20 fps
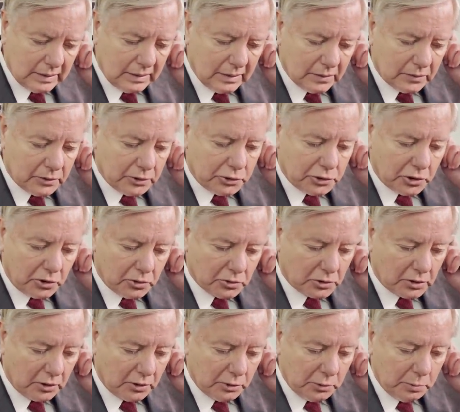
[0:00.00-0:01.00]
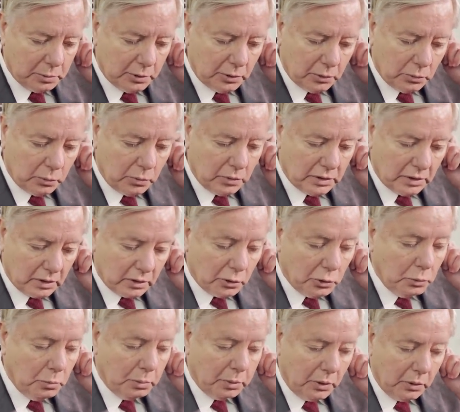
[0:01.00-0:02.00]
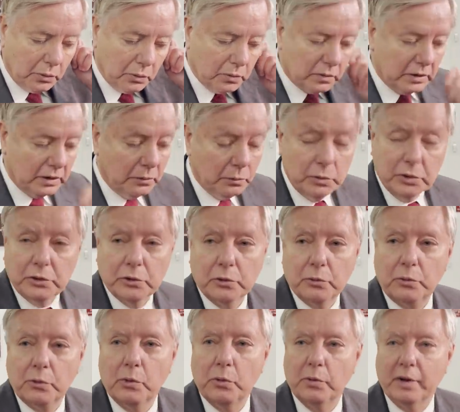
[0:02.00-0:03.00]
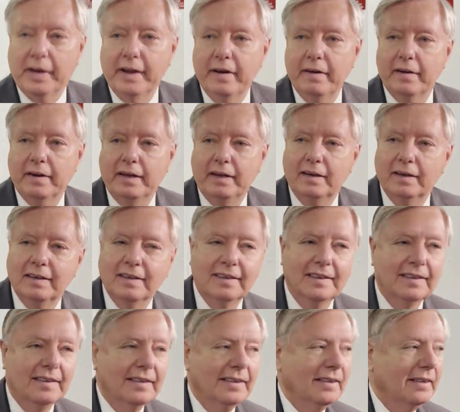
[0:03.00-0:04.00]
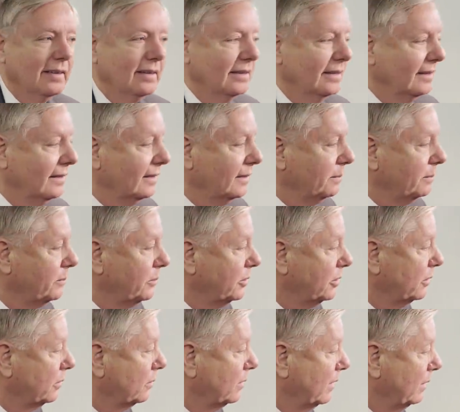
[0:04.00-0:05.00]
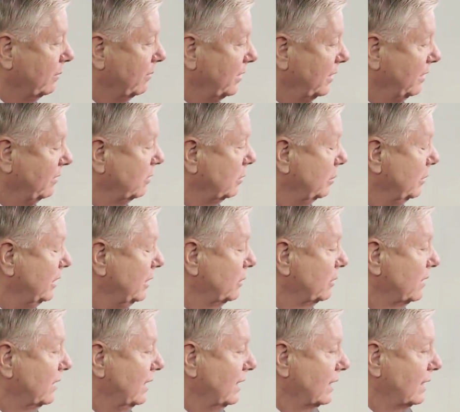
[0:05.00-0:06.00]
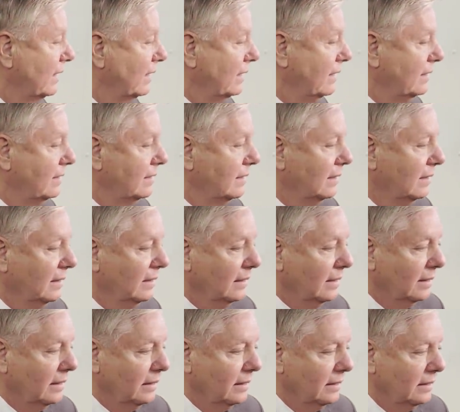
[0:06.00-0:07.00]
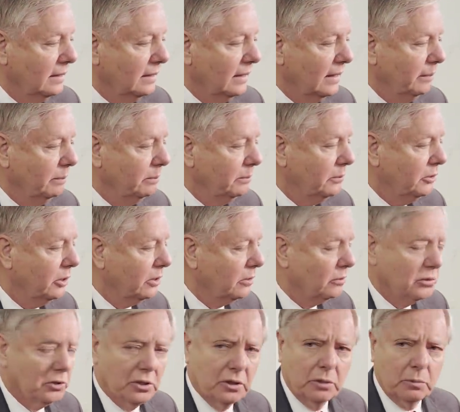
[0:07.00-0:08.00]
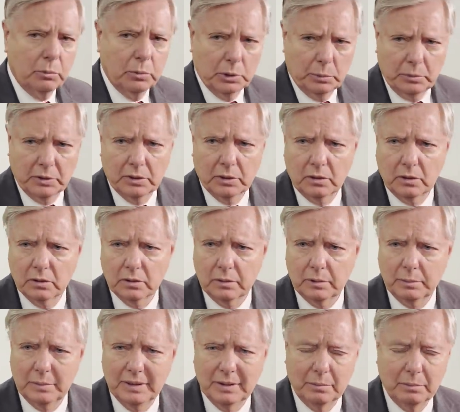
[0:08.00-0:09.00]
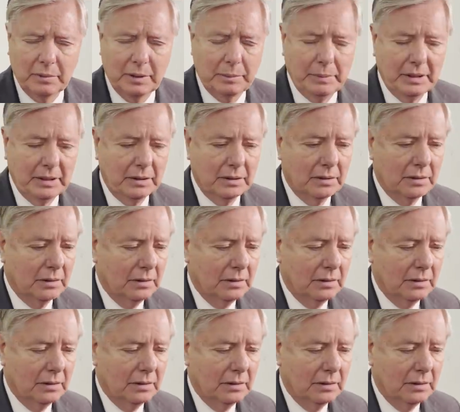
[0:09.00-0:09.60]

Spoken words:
Yeah, the Charleston loophole wasn't a loophole. It went to the wrong county. So I'm very familiar with that case. I'm talking with Senator Blumenthal about maybe